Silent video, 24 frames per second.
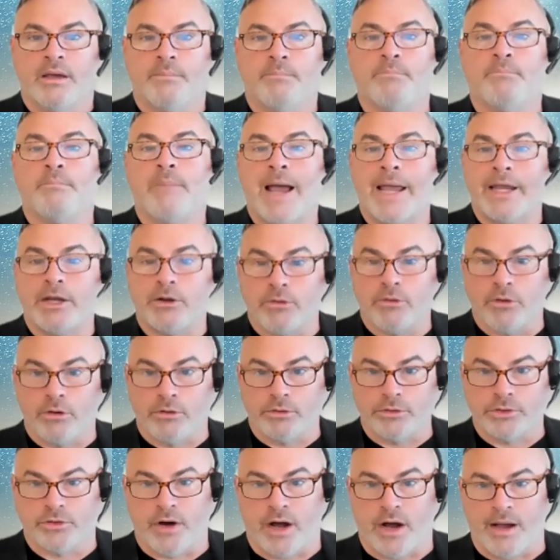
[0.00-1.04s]
micro
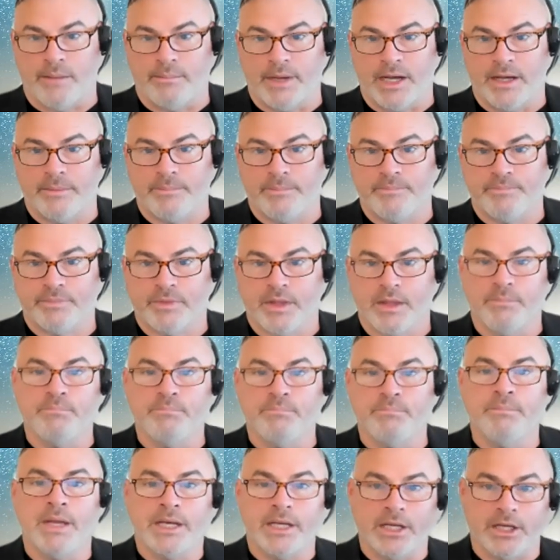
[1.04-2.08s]
trauma,
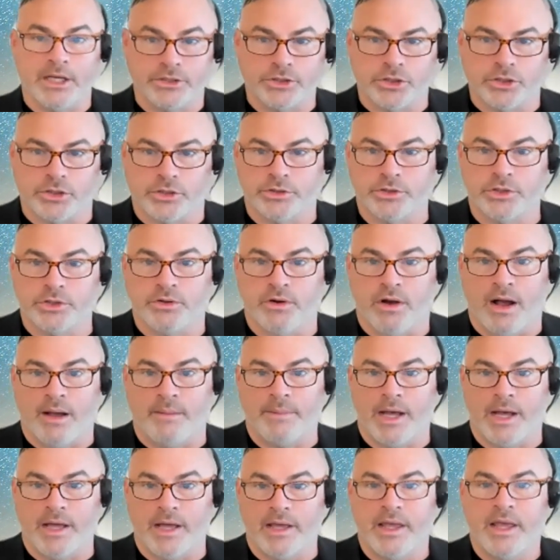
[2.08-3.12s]
miniature
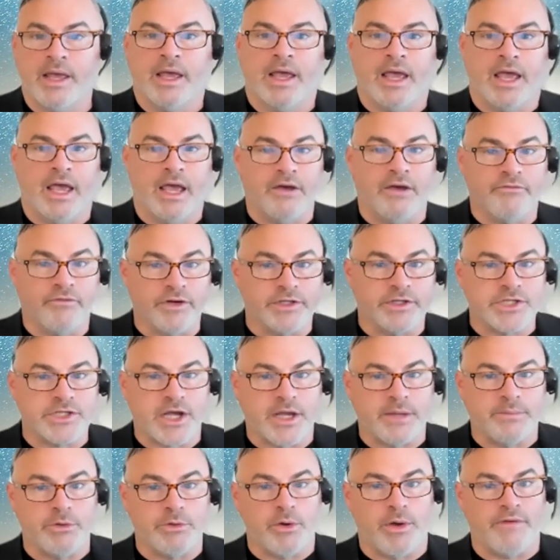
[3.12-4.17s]
trauma. Every
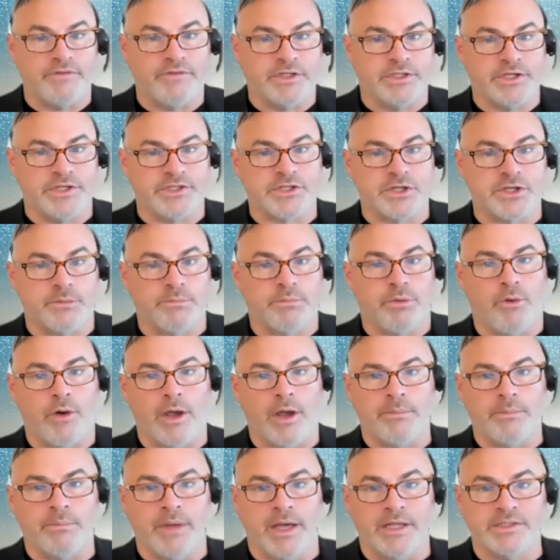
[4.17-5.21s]
time you have a
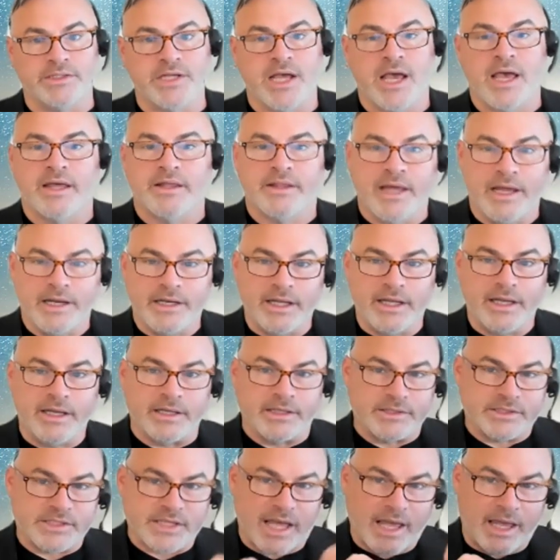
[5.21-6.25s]
disappointment, that
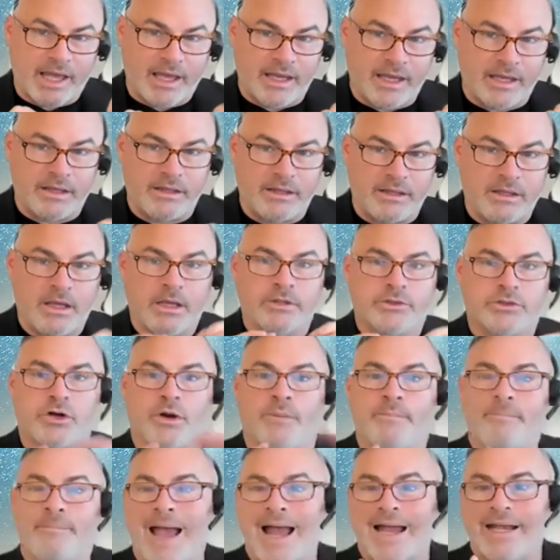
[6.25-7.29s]
is a
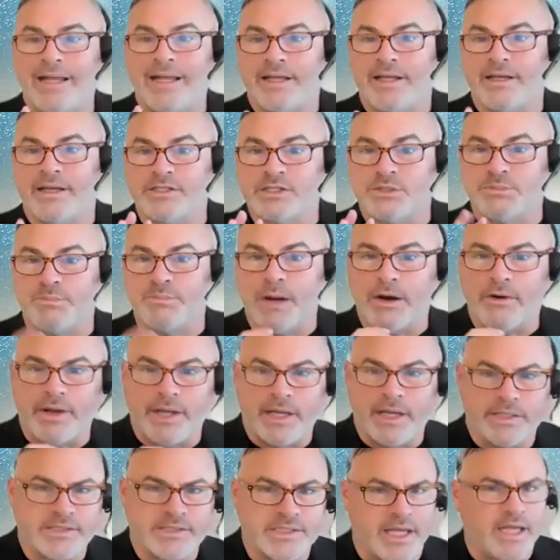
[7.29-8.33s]
traumatic
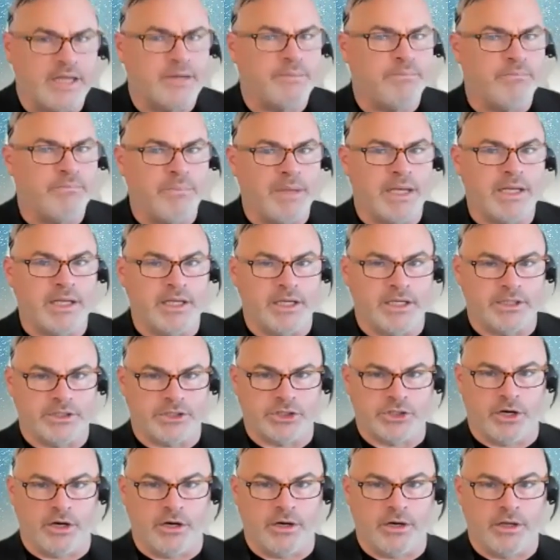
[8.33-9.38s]
experience in
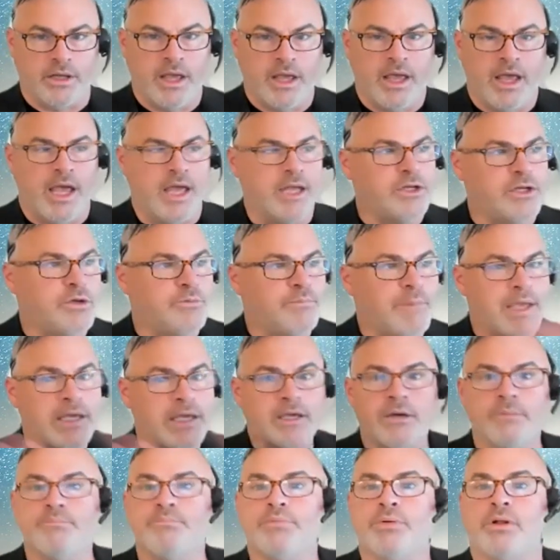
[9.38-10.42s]
miniature. And you may
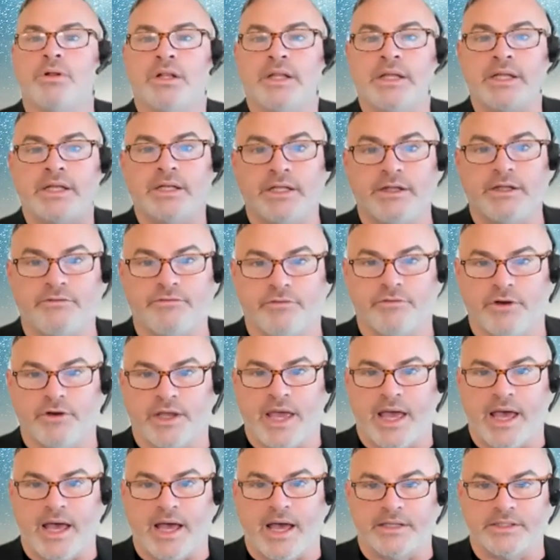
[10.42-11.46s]
completely
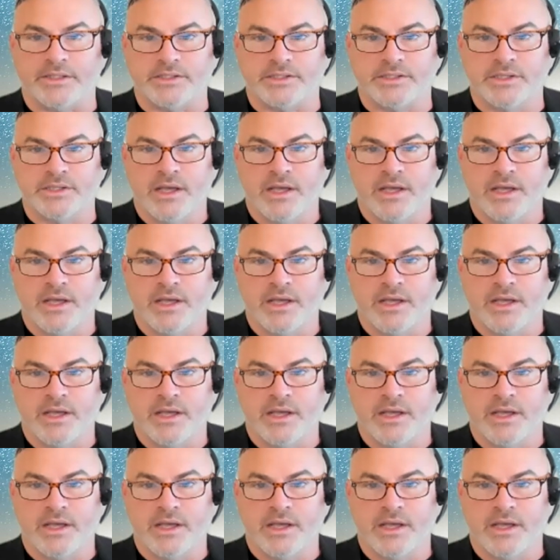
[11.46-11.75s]
forget